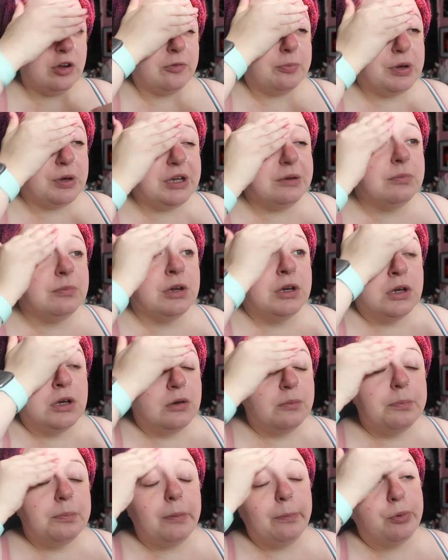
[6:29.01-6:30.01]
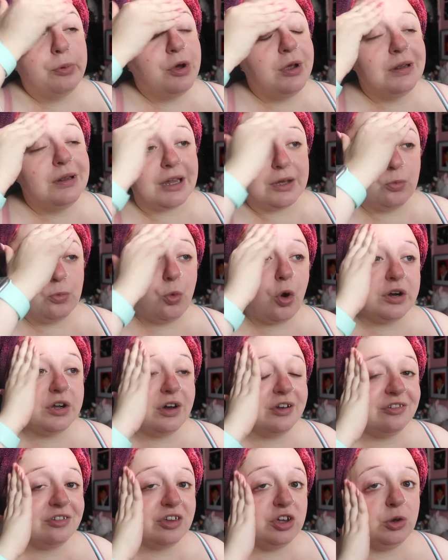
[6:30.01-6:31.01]
I've put in, been putting like one
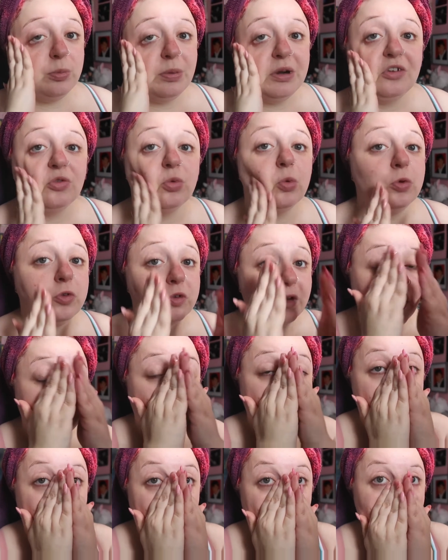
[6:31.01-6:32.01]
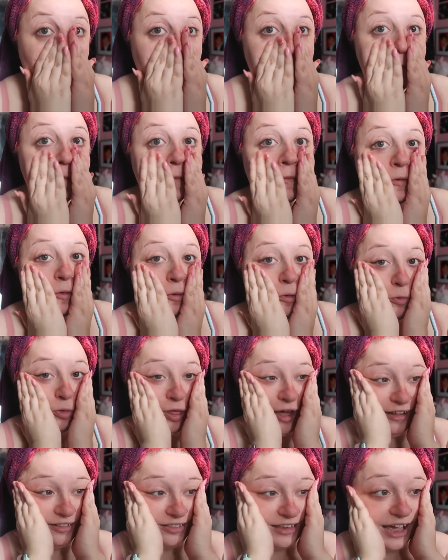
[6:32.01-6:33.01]
ice cube in his water to cool
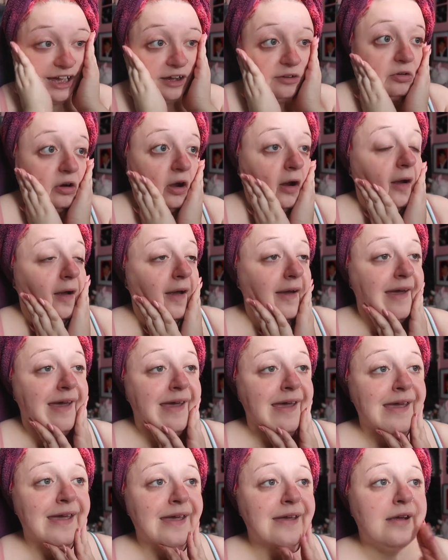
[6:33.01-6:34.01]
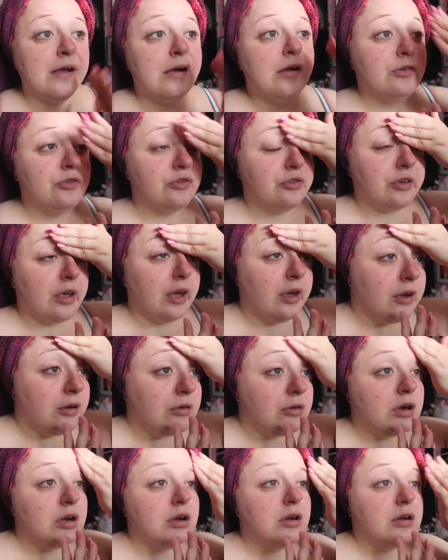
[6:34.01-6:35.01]
that down. So,